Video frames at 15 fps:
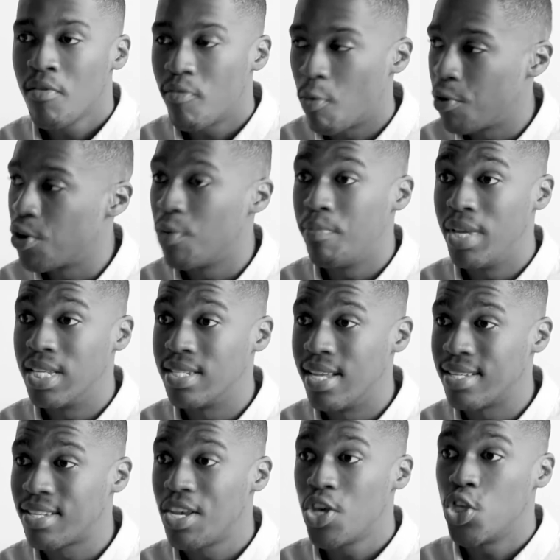for your
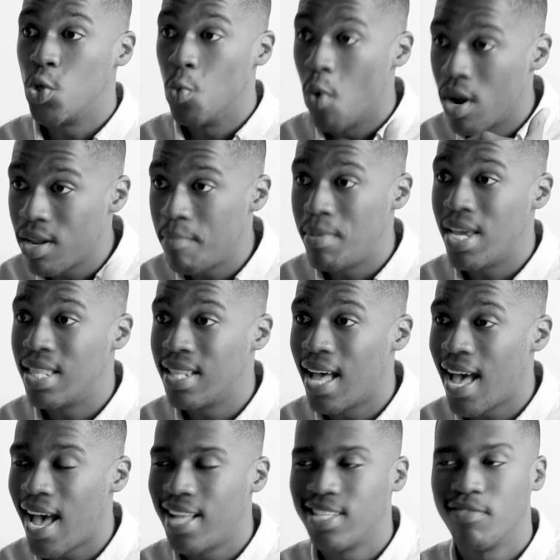business you wanna be in the
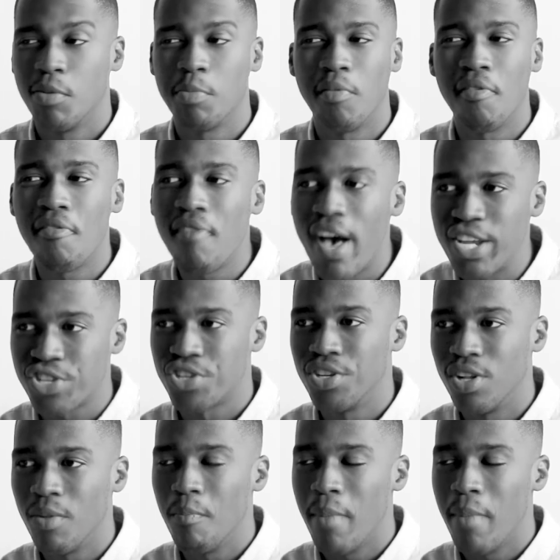hands of a professional,